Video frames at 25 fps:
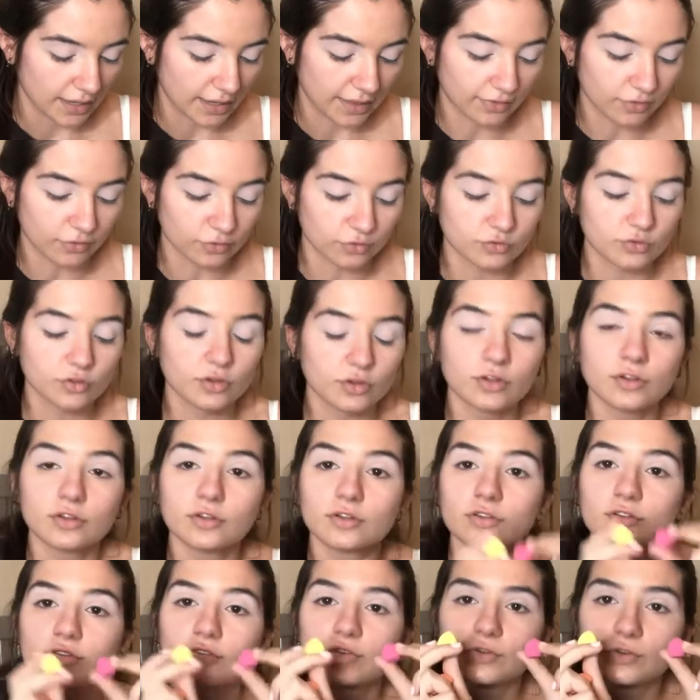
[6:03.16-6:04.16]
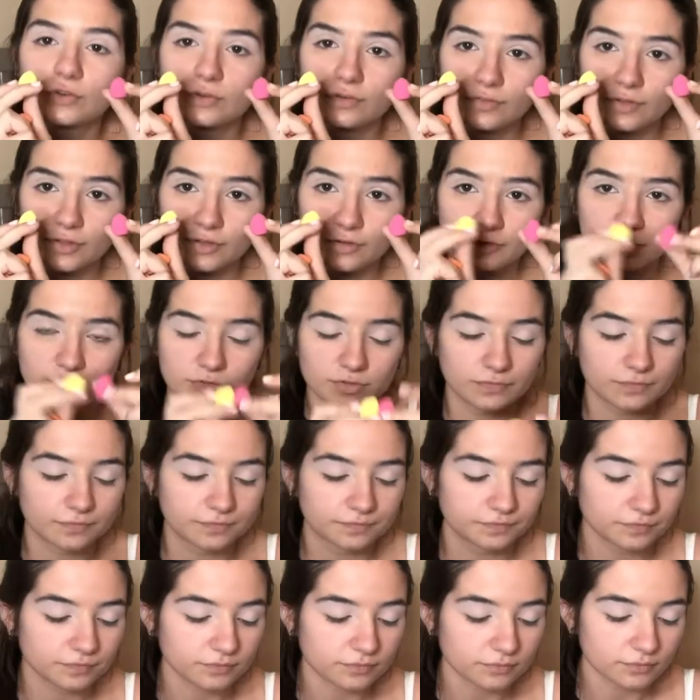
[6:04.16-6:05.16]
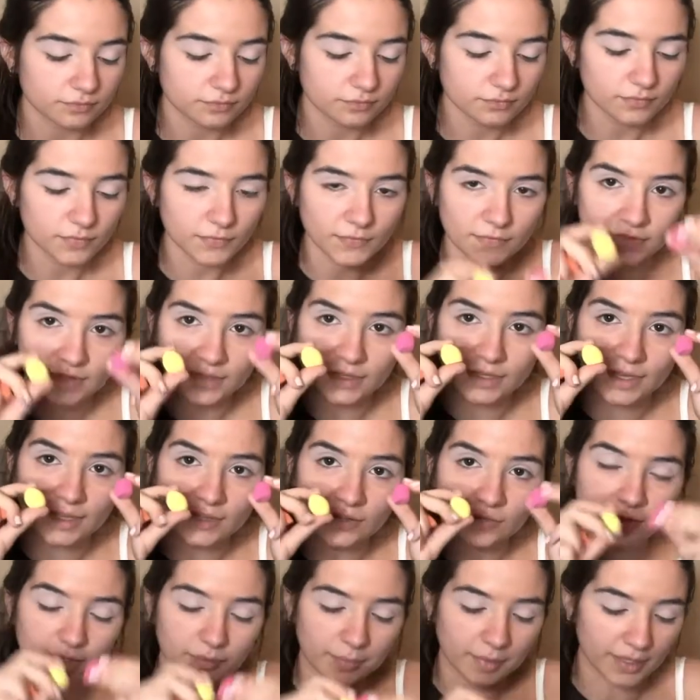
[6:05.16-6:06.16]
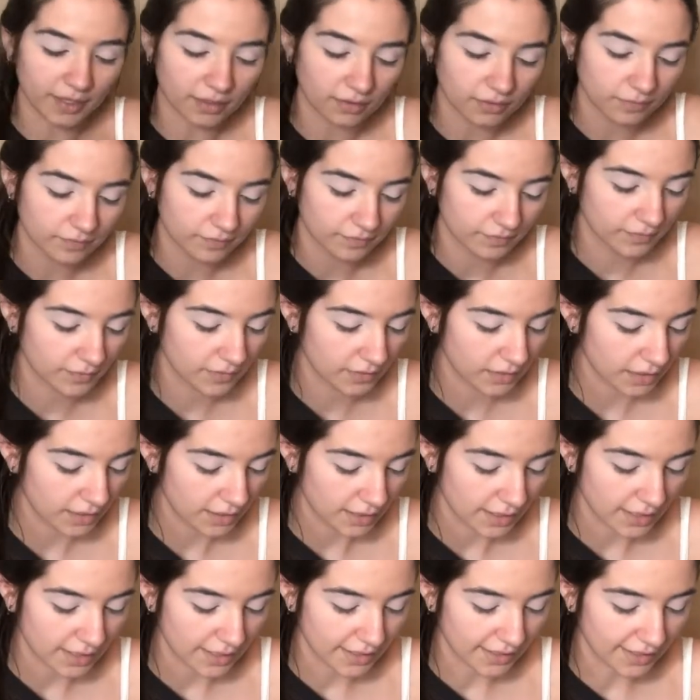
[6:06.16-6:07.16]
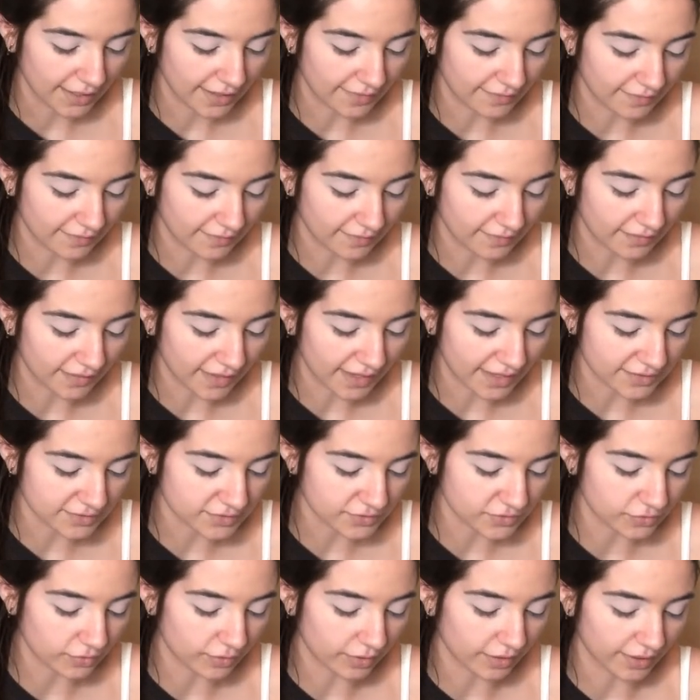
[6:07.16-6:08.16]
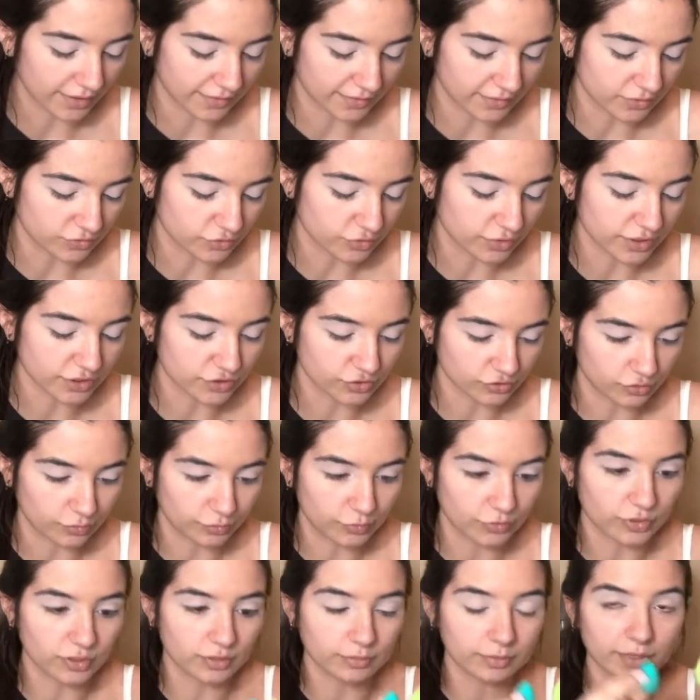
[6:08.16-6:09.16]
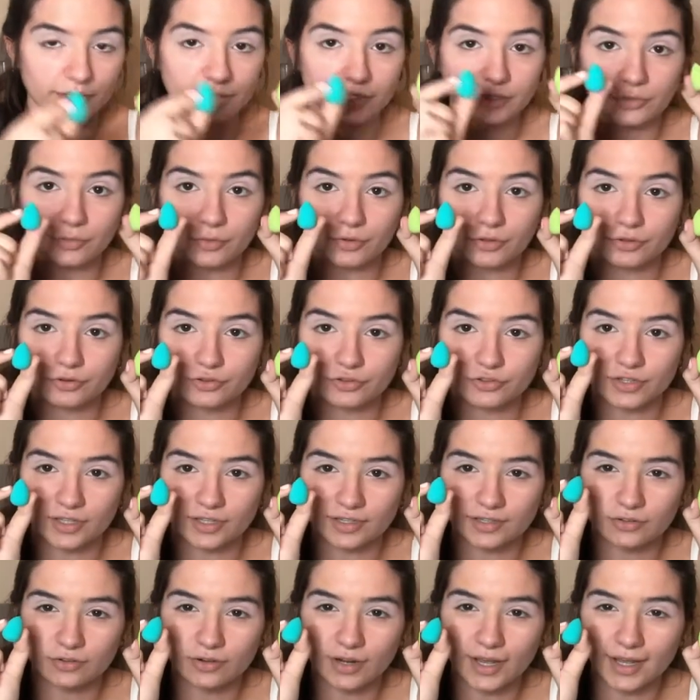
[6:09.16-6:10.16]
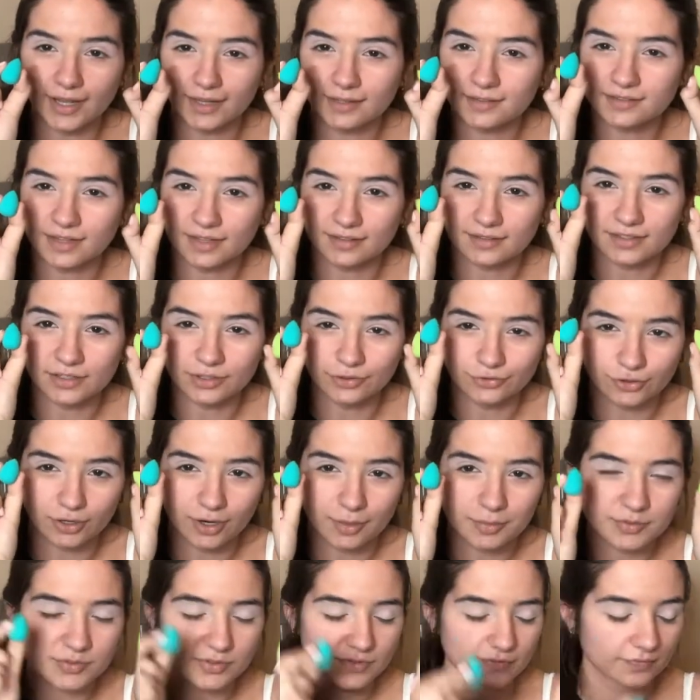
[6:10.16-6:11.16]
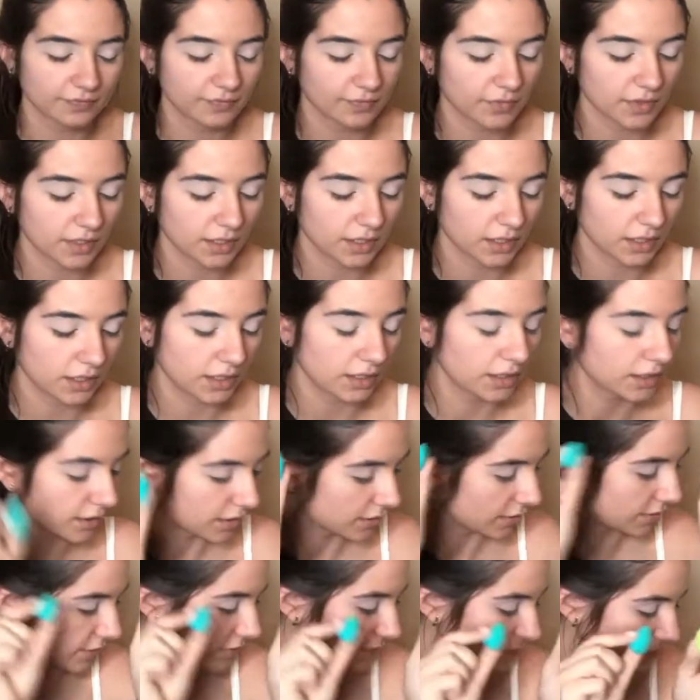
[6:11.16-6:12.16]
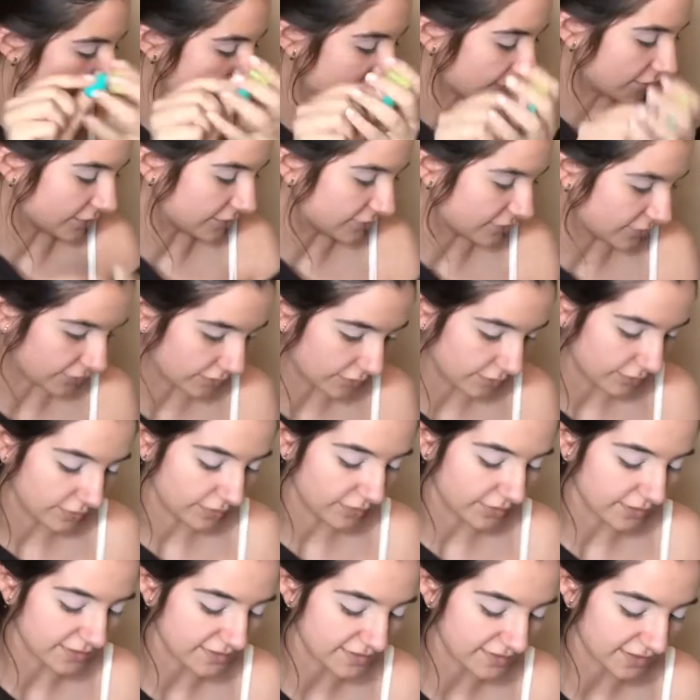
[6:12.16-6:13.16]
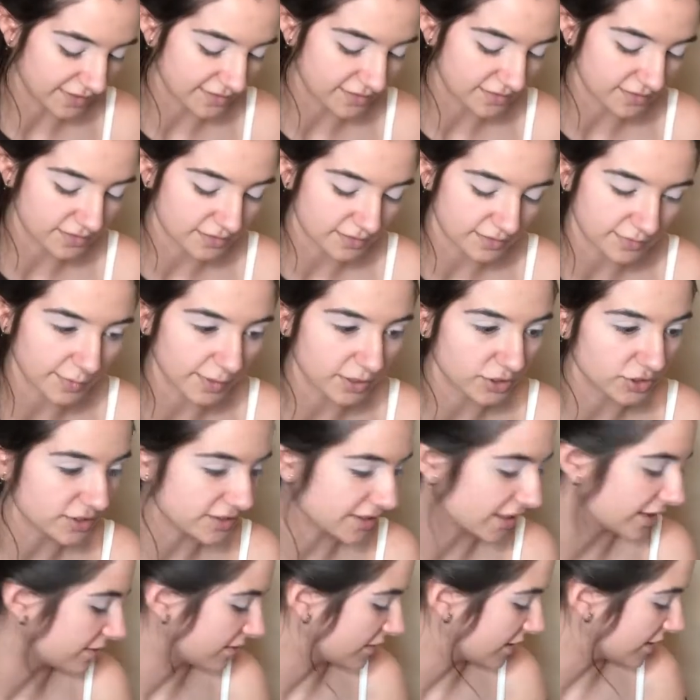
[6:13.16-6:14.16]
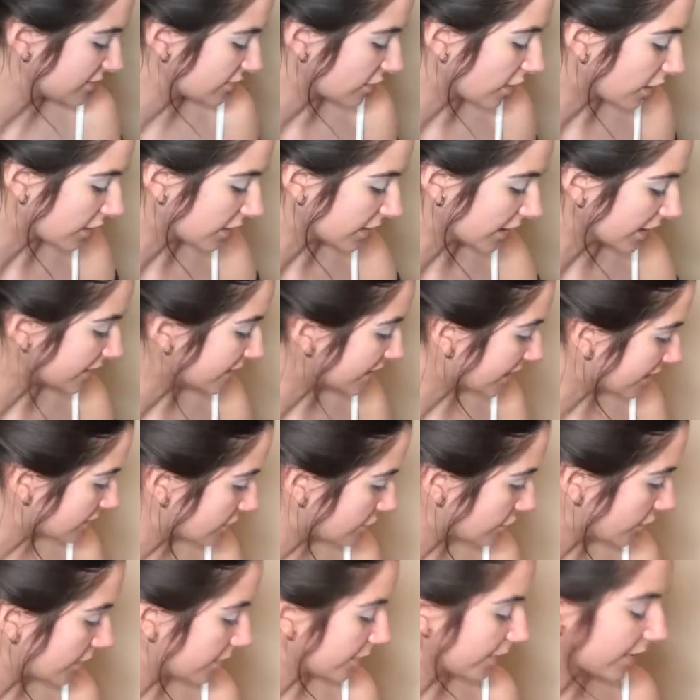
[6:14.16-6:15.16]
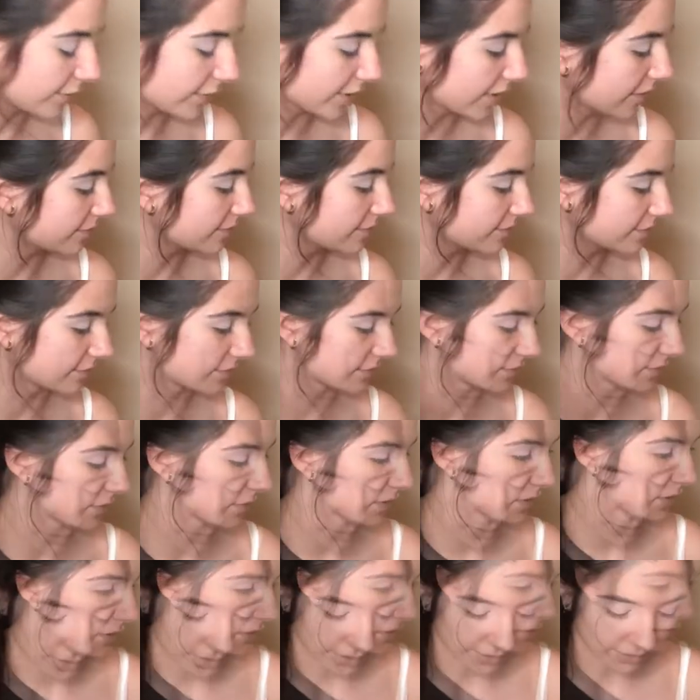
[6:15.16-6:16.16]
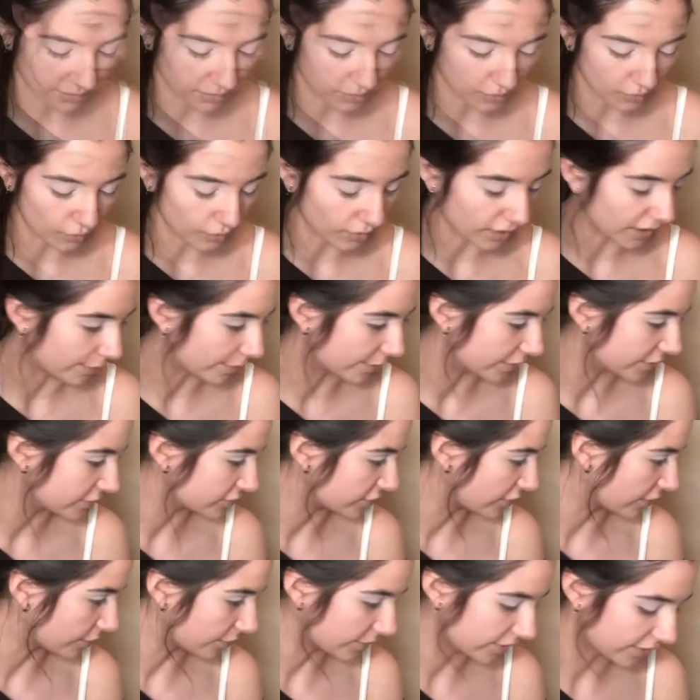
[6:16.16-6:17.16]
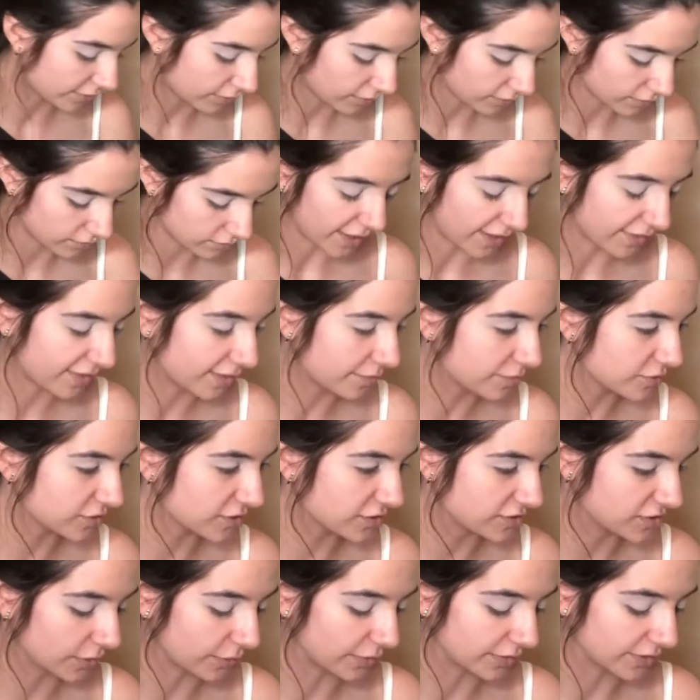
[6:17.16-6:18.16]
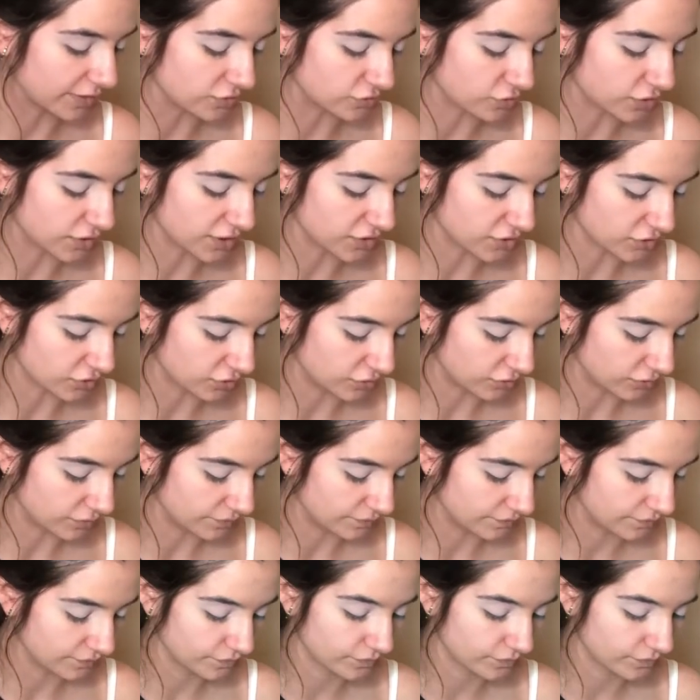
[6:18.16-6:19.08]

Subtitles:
And there's 2 of those, the yellow and the pink. And then the last 2 are like the traditional beauty blender, where they're just like little eggs, like teardrops. So those are the 6 sponges, and these are latex free, by the way. I don't know what I'm gonna start with. I think I'm just gonna start with the traditional